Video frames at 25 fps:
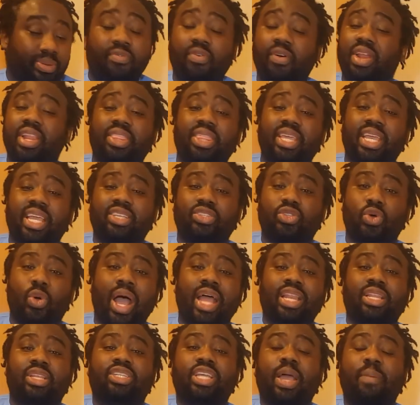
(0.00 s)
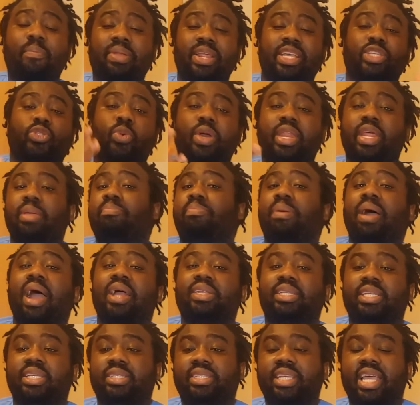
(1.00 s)
The funny thing is though, at the Japanese wedding
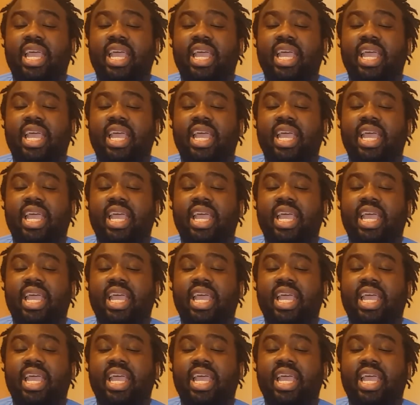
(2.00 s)
parties,